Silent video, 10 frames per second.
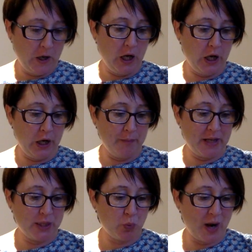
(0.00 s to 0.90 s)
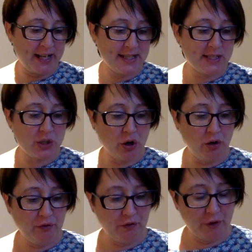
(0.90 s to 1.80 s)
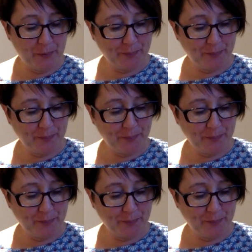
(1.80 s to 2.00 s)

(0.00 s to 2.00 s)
It's white stuff.